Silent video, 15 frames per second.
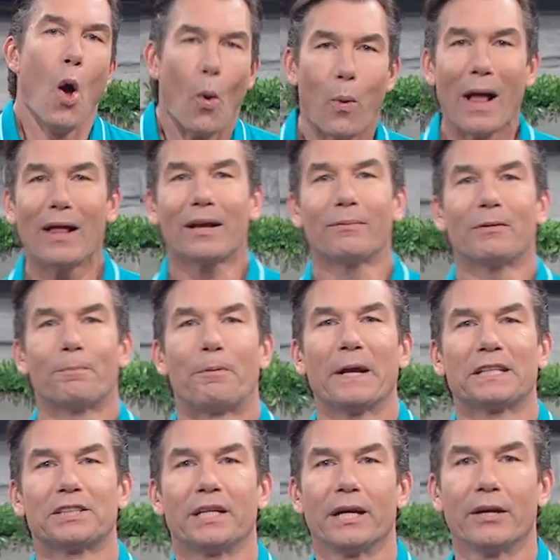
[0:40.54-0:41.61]
Welcome to
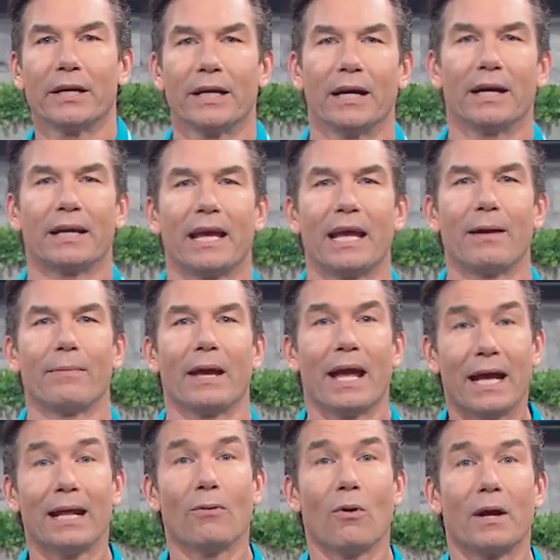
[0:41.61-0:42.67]
Pictionary, a game
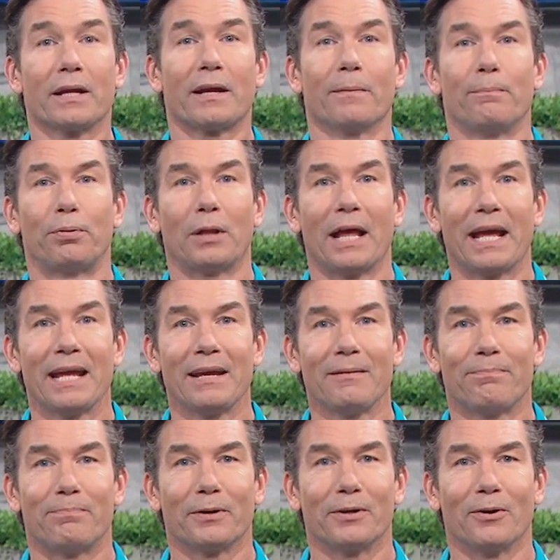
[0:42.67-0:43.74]
anyone can play,
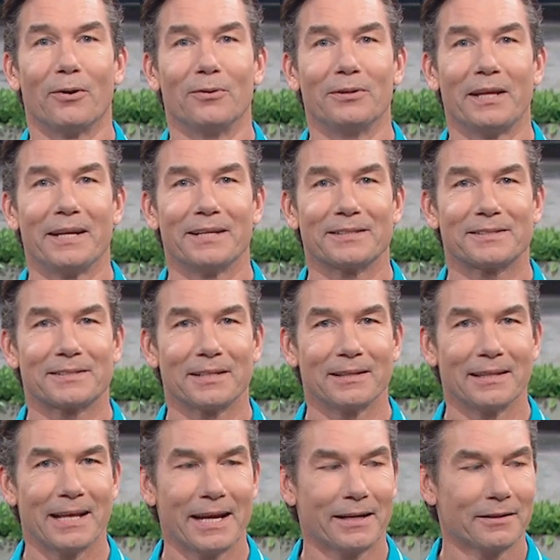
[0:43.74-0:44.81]
but only a
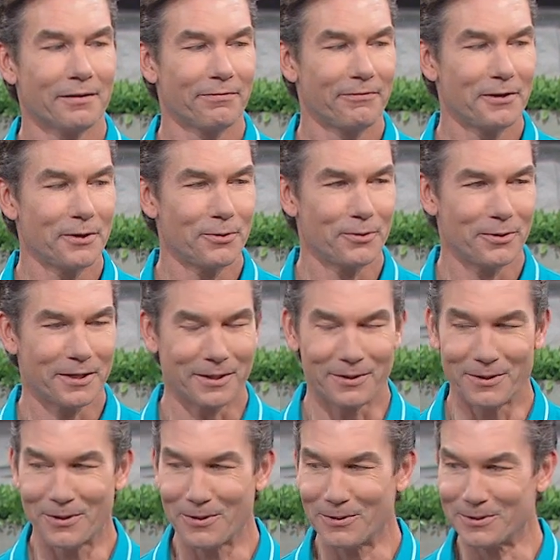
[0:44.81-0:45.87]
select few can
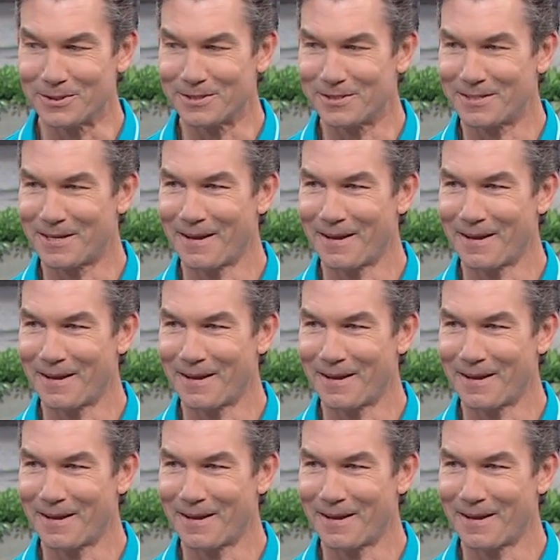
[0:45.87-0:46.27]
host.